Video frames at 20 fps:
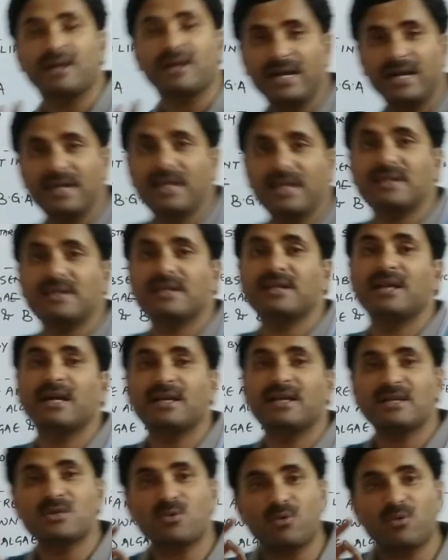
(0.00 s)
Red algae,
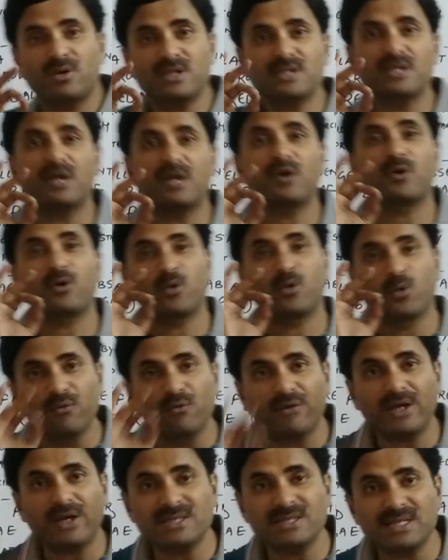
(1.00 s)
that is known as the
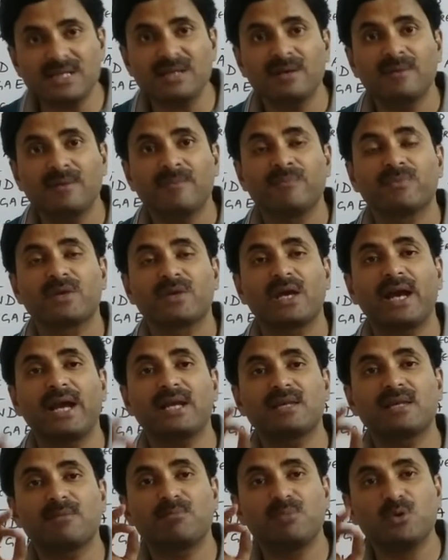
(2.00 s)
rhodophyceae,
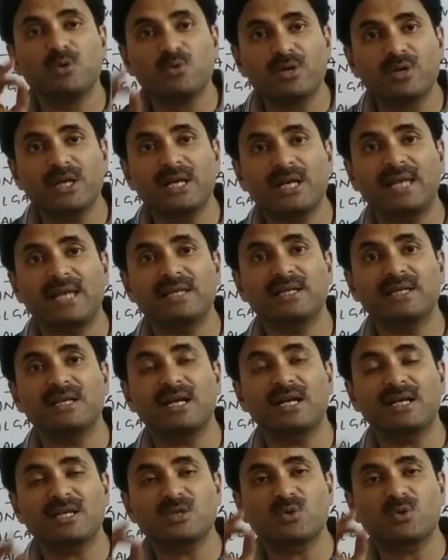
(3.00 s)
and the blue-green algae,
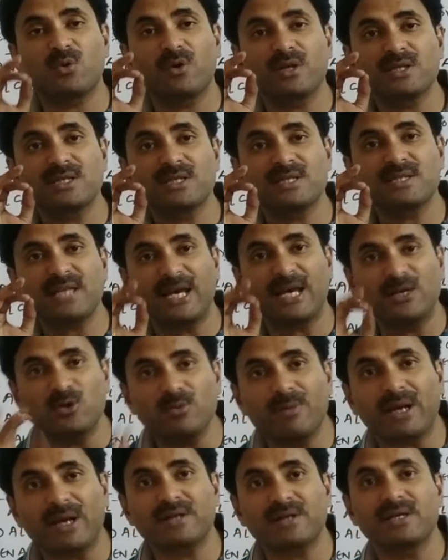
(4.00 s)
that is known as the
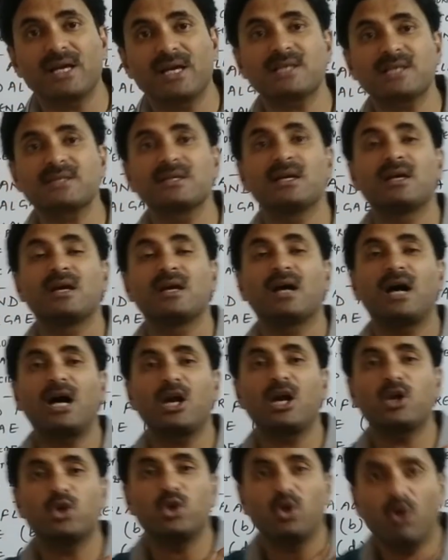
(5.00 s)
cyanobacterias,
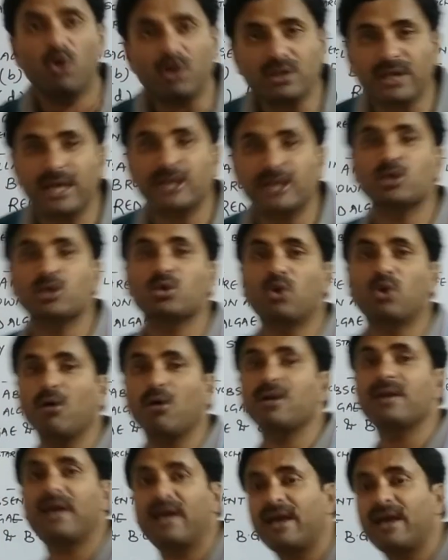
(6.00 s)
are not at
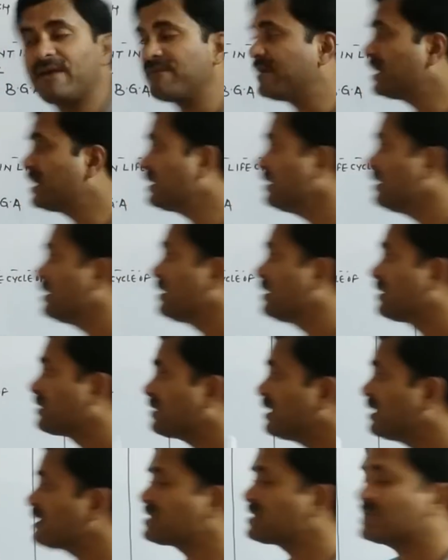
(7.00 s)
all having
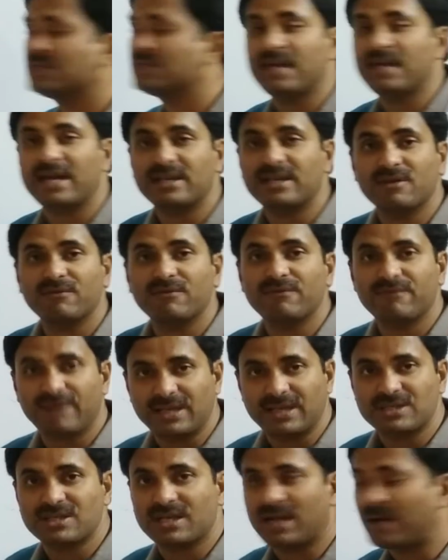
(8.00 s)
the cilia and the
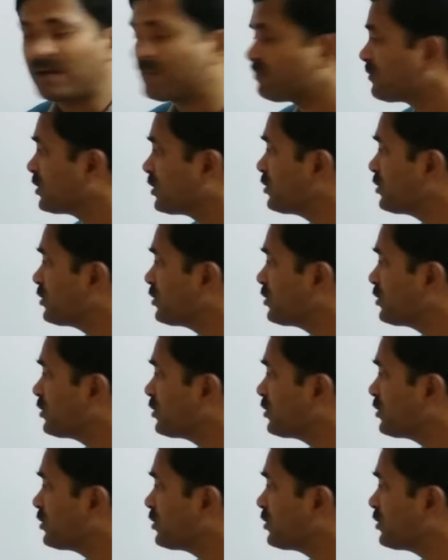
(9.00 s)
flagella.